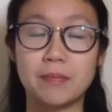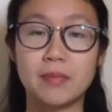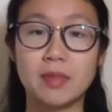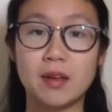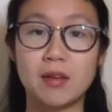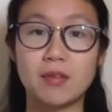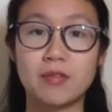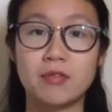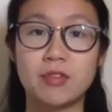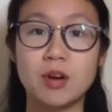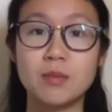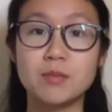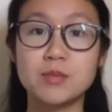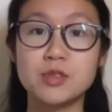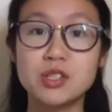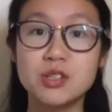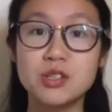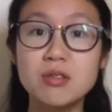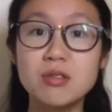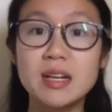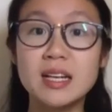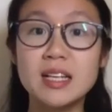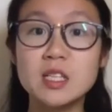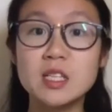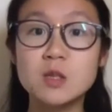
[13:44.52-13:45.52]
from
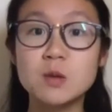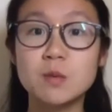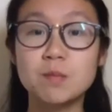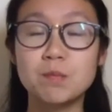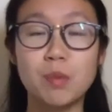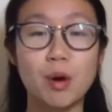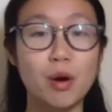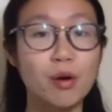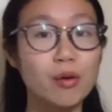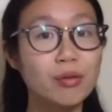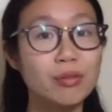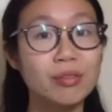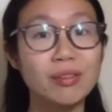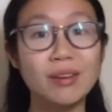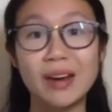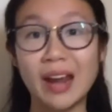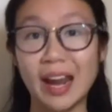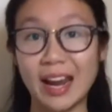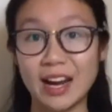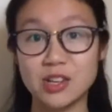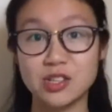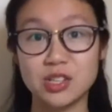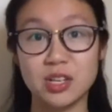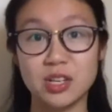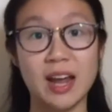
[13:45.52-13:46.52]
students both in
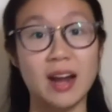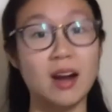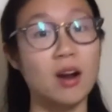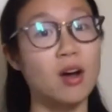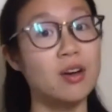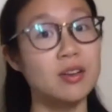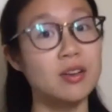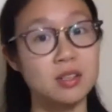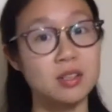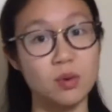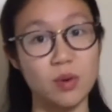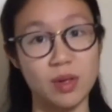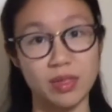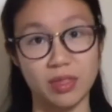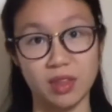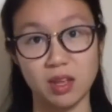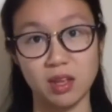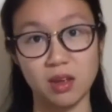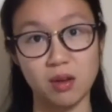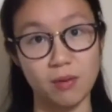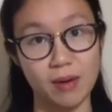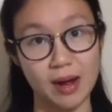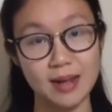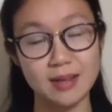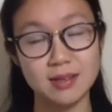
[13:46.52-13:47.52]
Asia and also in
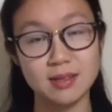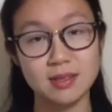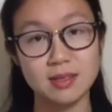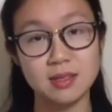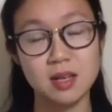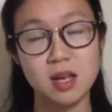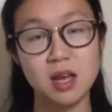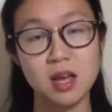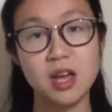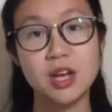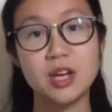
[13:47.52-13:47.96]
the US.